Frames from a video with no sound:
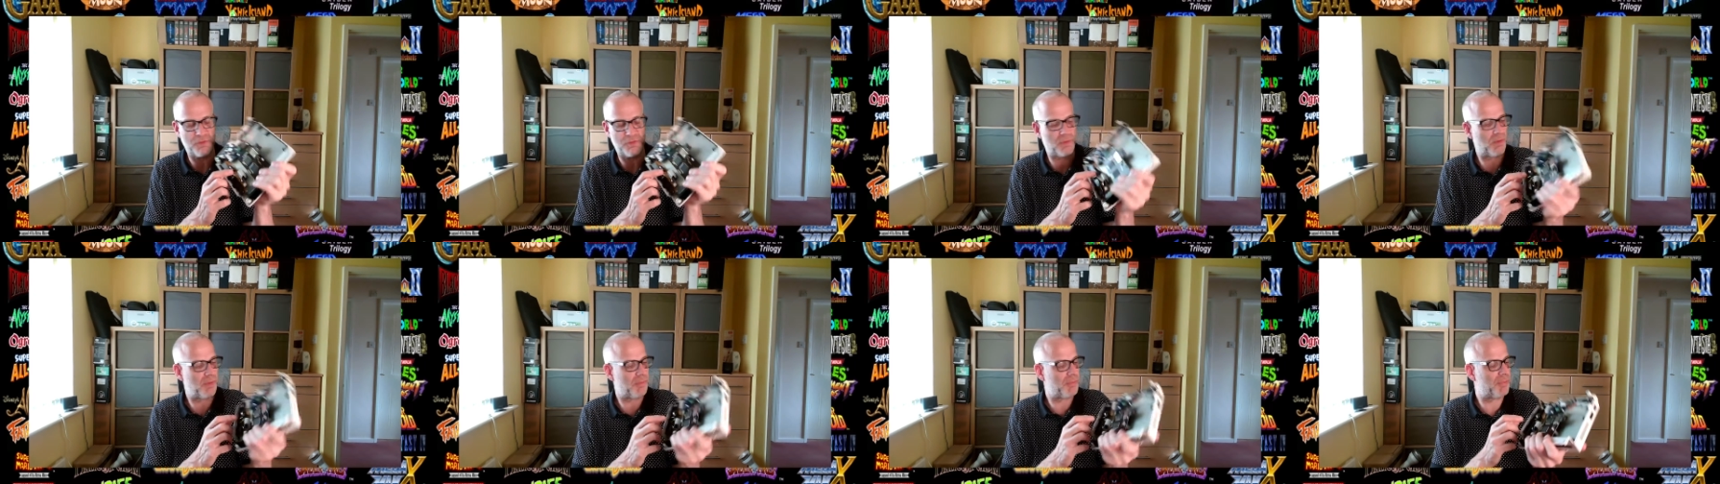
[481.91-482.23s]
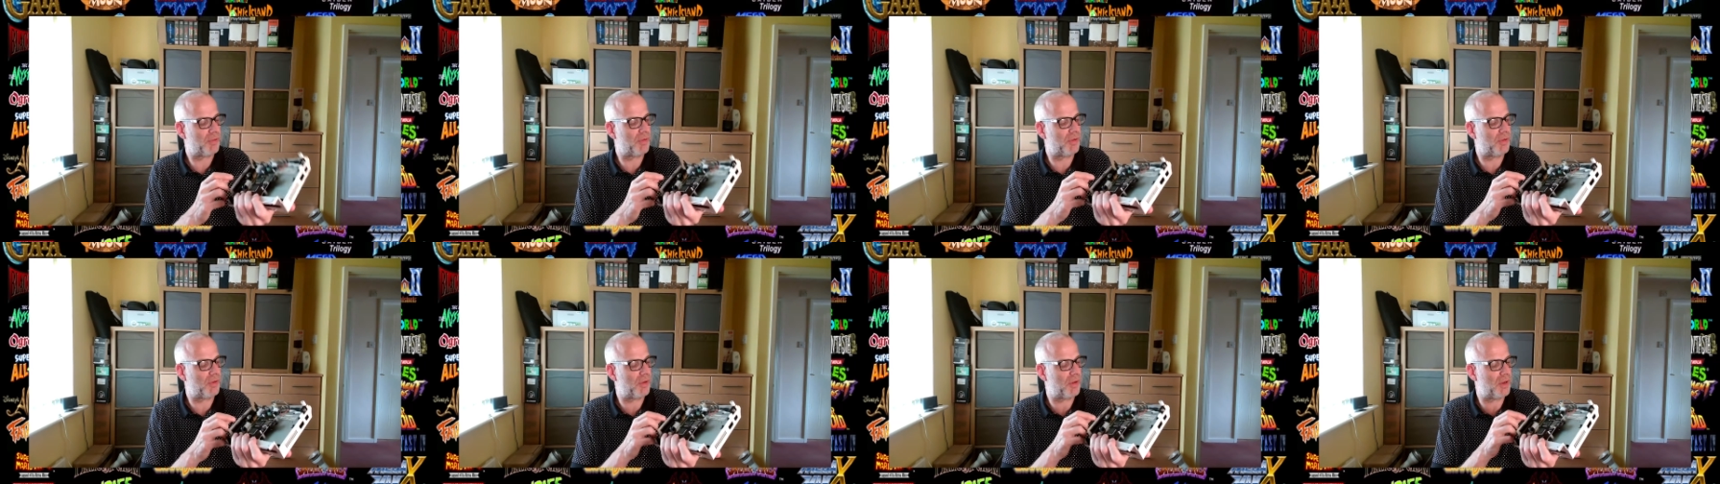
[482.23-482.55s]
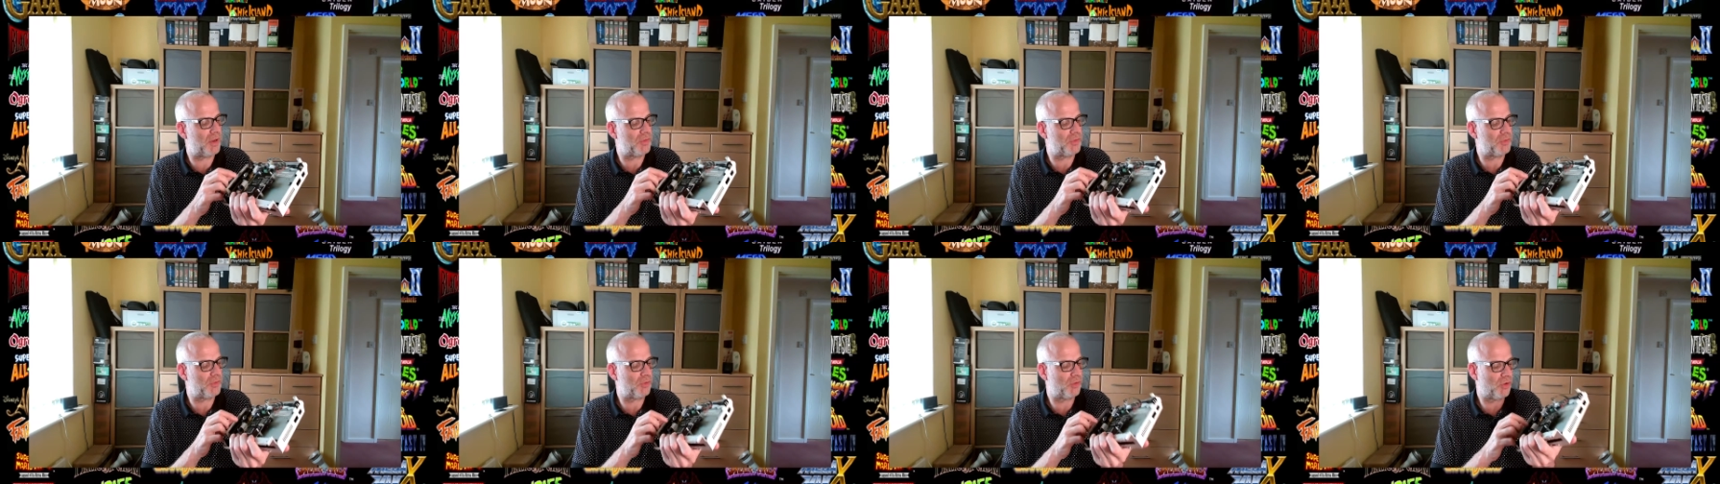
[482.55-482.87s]
I put
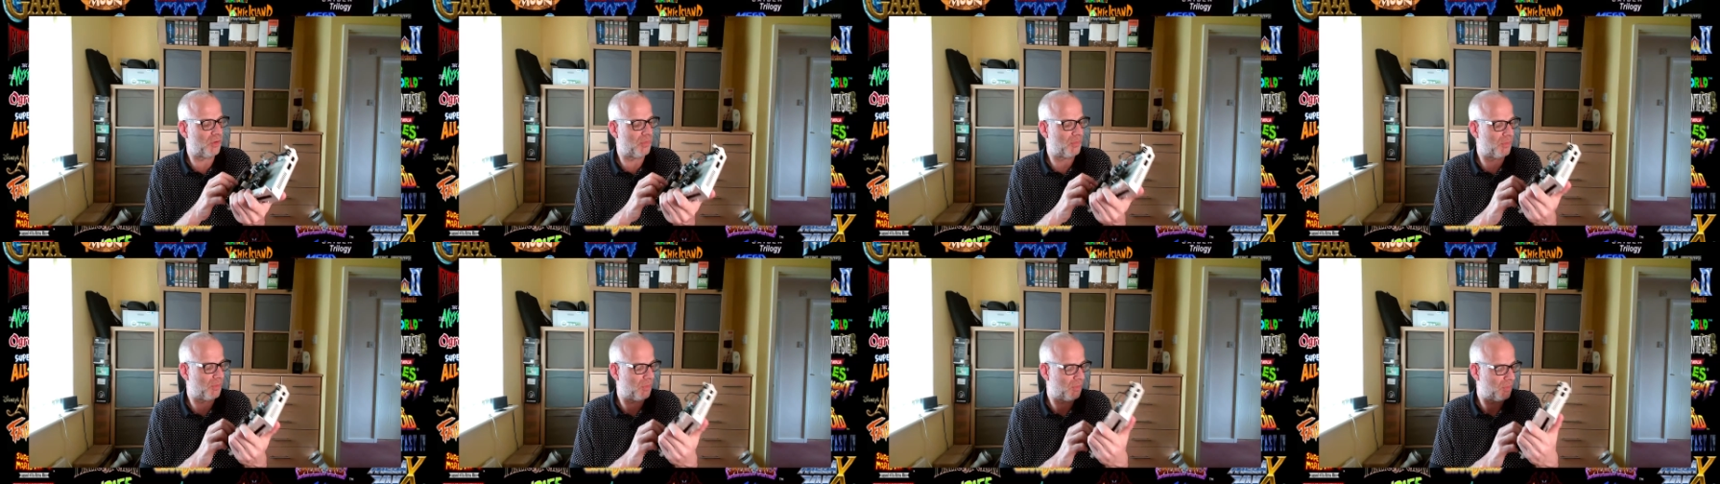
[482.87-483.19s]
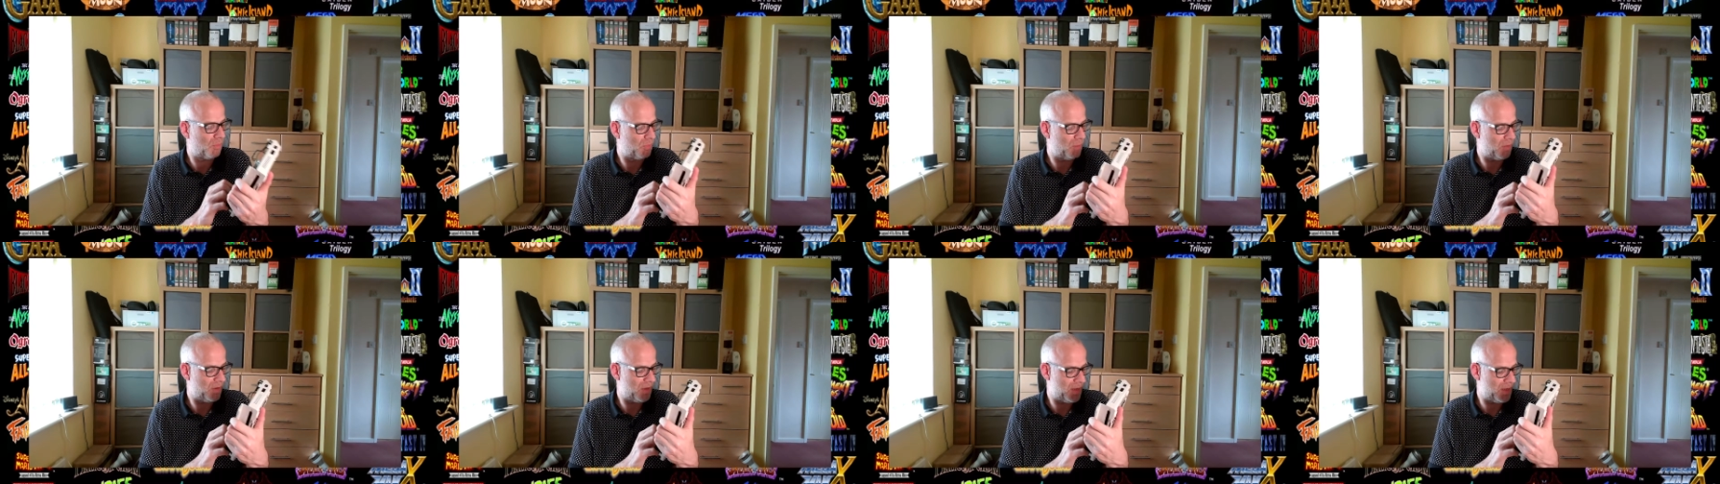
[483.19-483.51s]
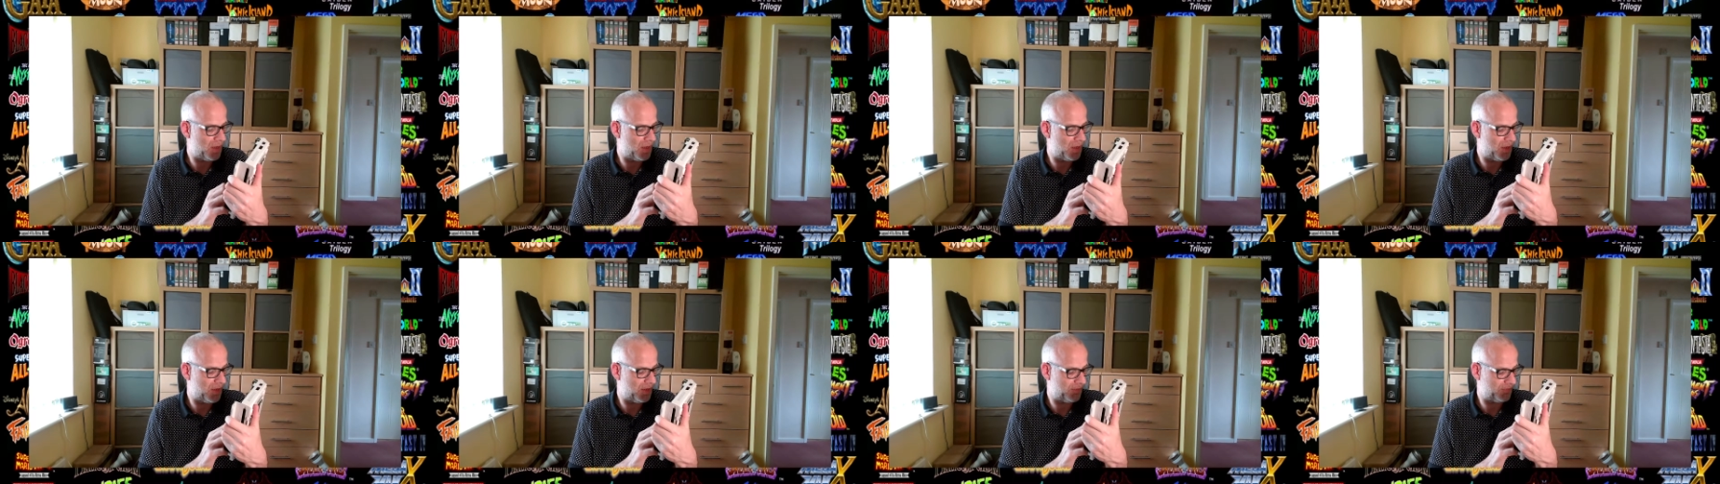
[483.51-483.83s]
a normal
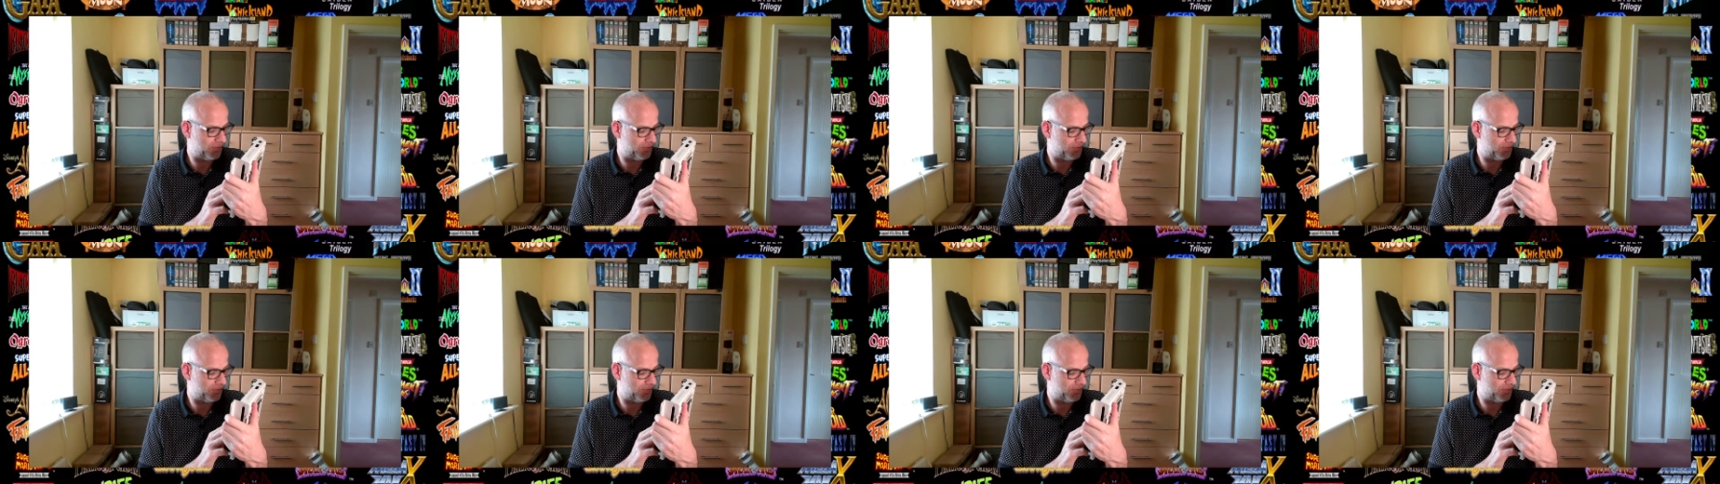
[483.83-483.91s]
CR,